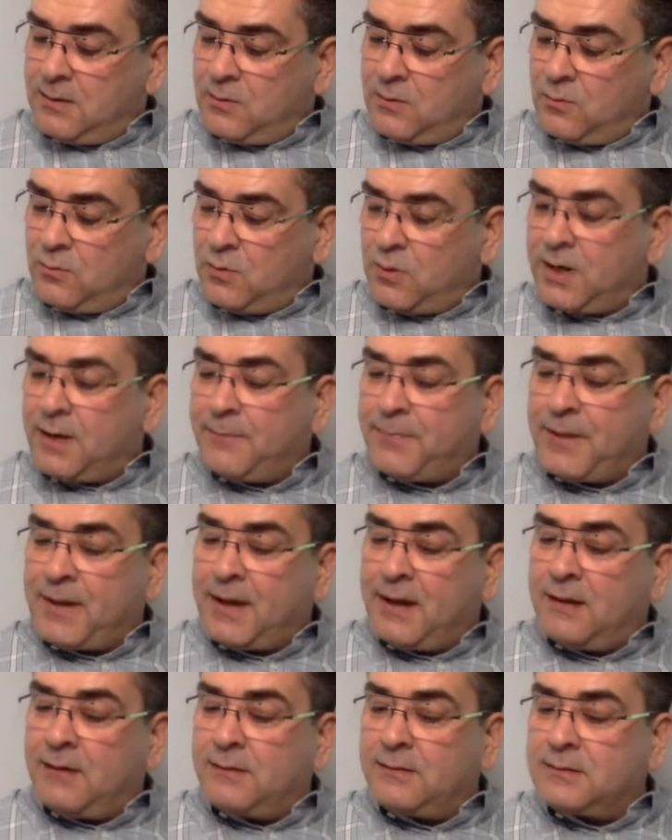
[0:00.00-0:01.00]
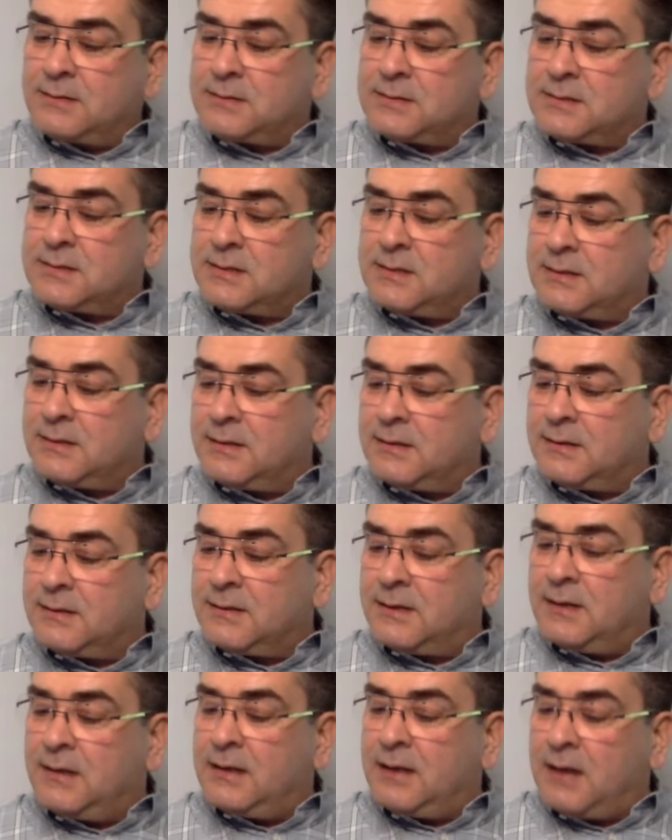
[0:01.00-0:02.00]
What about
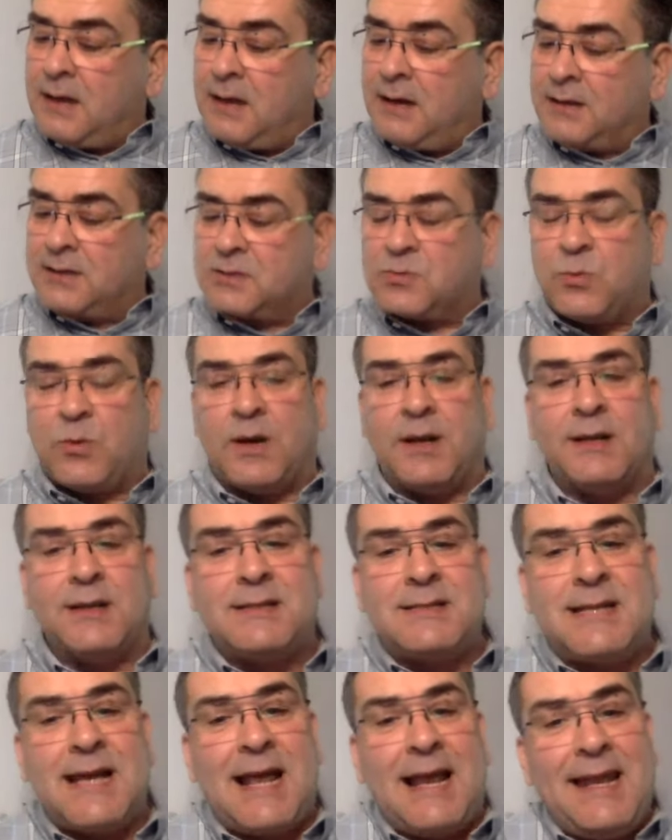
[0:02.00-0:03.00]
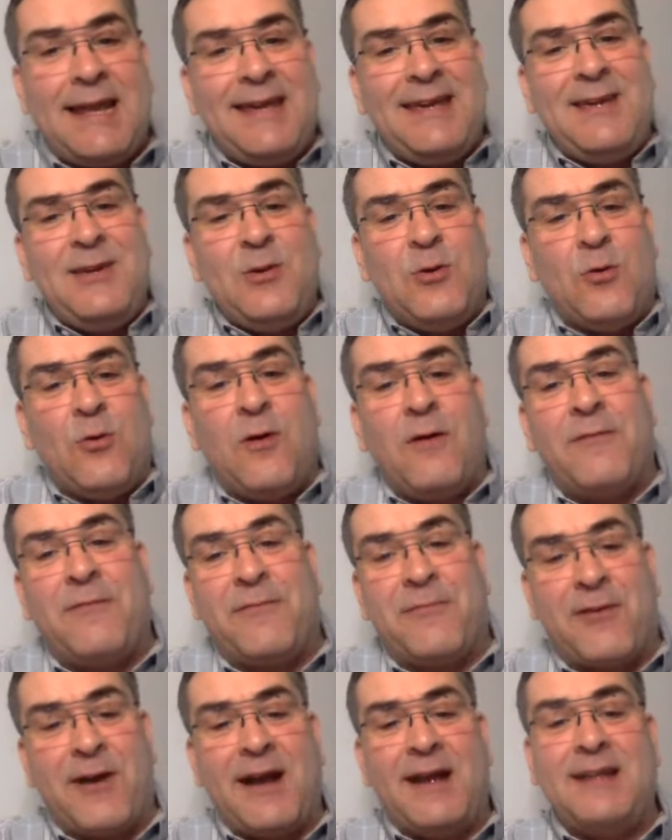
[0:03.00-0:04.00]
the last one, telling your
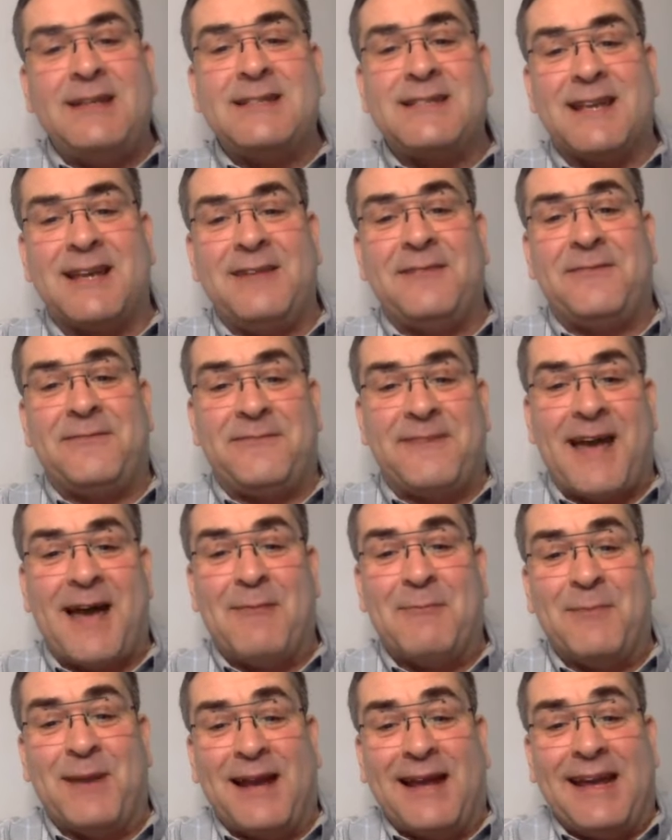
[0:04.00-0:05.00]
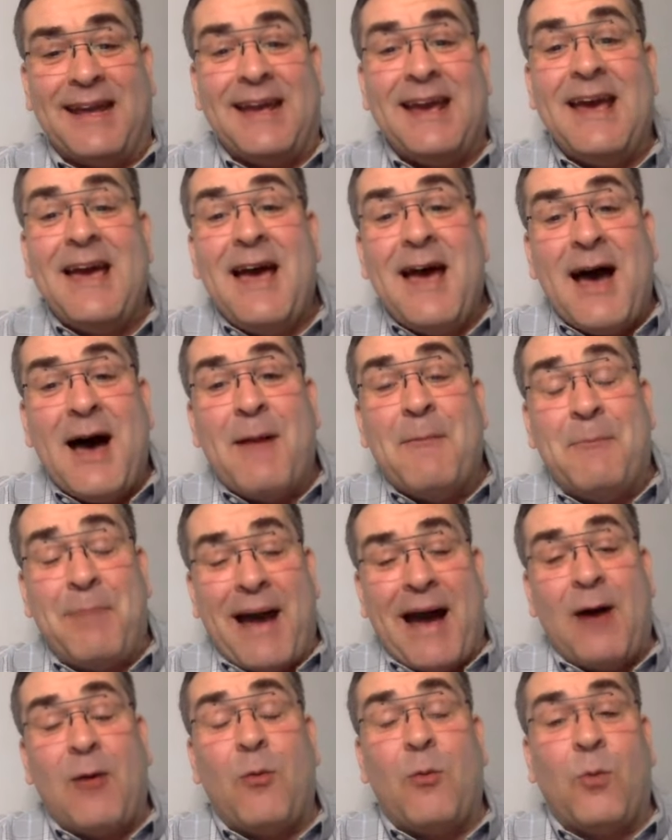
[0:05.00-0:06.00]
friends and family
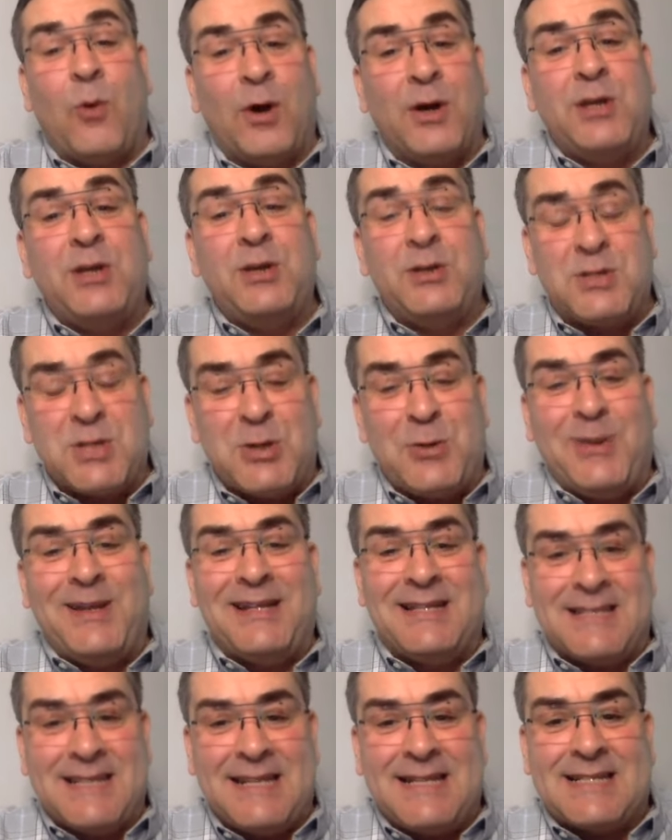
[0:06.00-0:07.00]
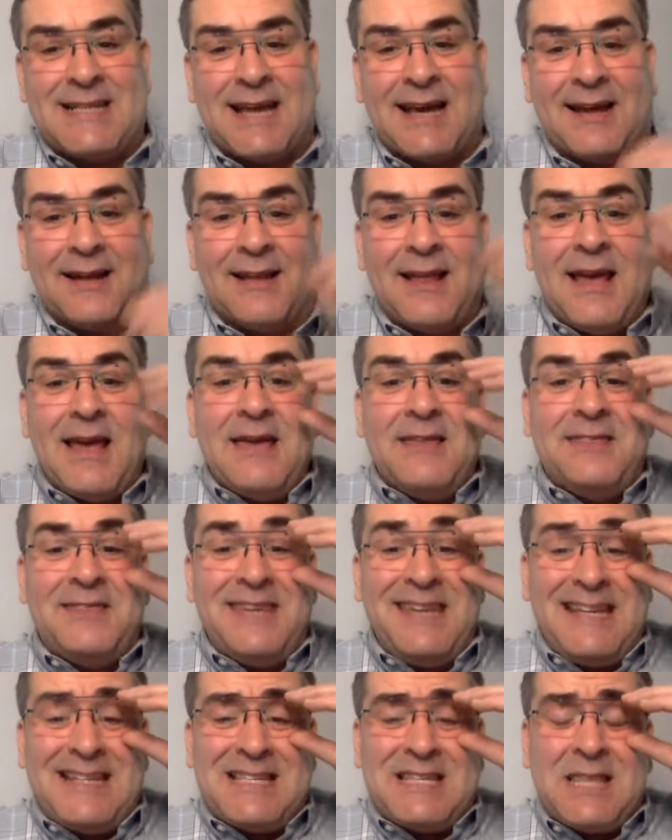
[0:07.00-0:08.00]
about what you do in detail?
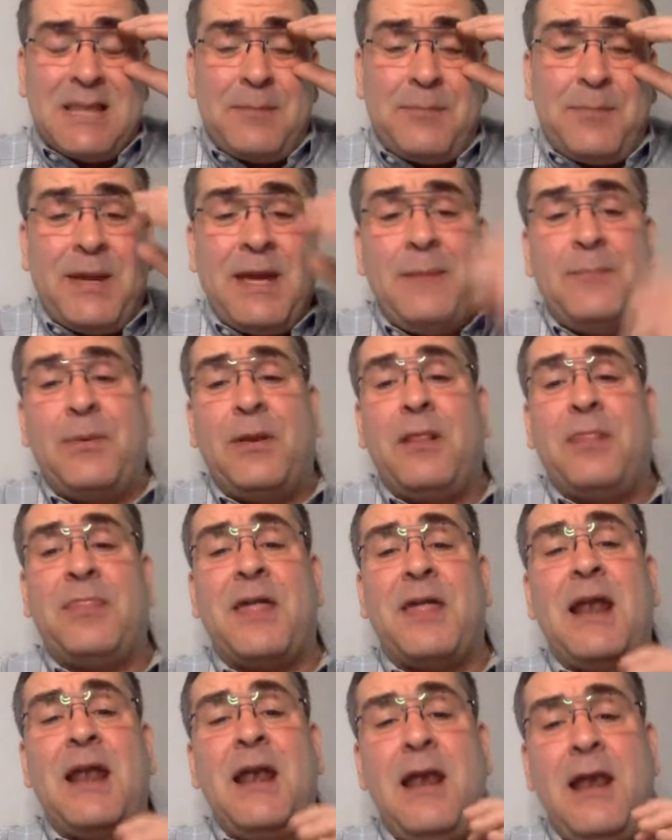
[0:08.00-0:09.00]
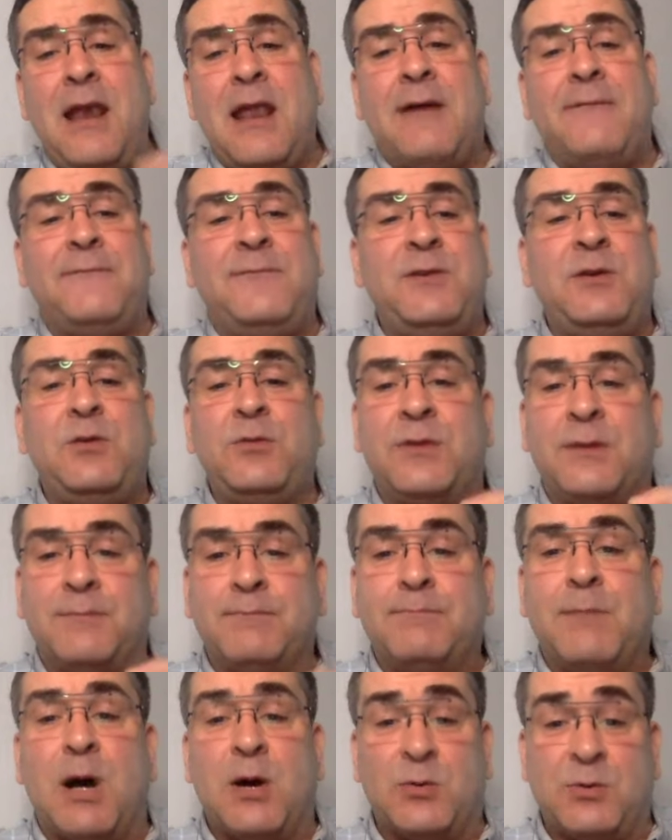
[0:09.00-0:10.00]
These are the people that love you the
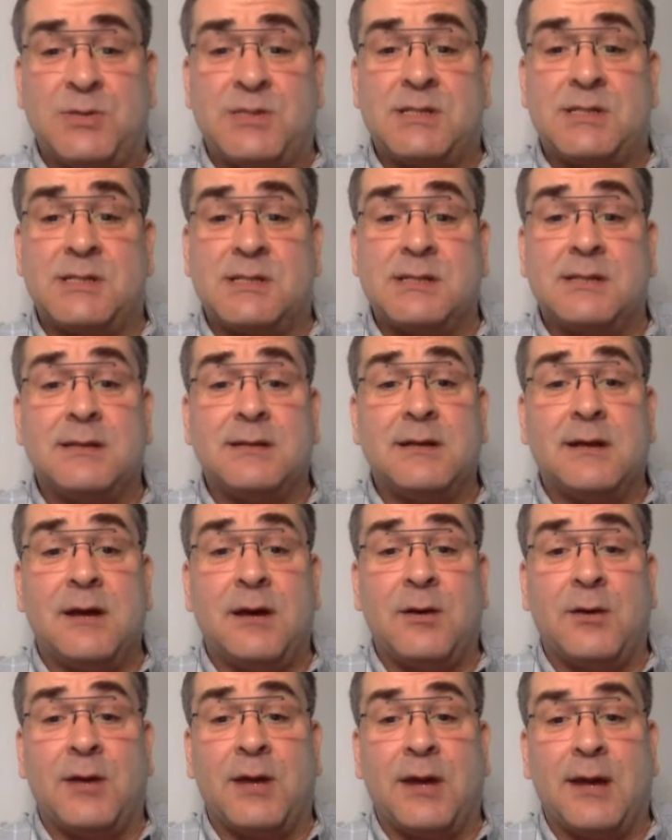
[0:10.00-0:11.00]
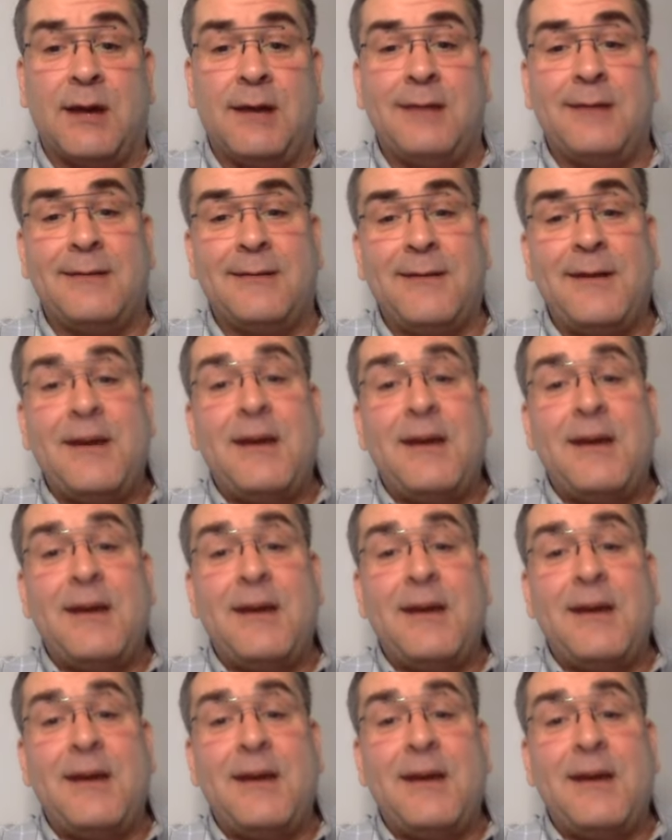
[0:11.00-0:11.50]
most. Okay.